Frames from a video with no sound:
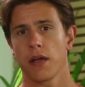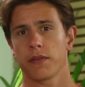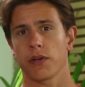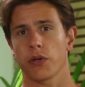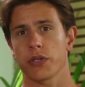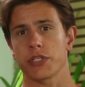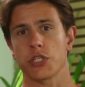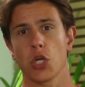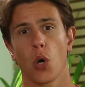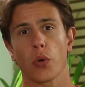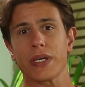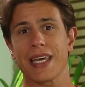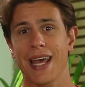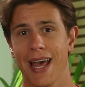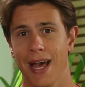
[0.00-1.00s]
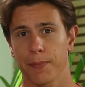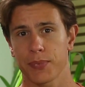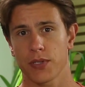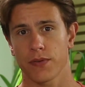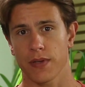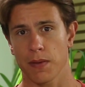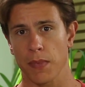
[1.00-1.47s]
there is no cap
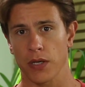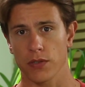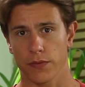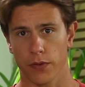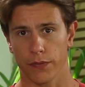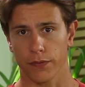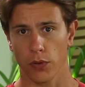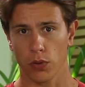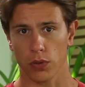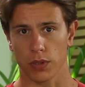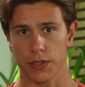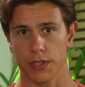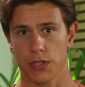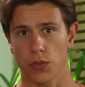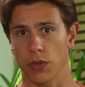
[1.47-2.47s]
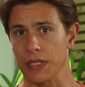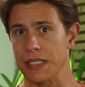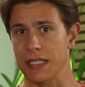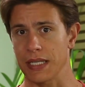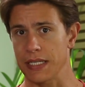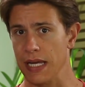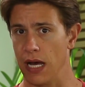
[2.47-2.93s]
to the amount of referrals you can
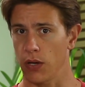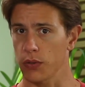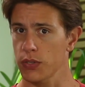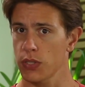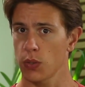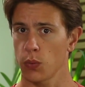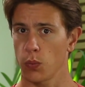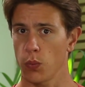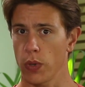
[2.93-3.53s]
send out,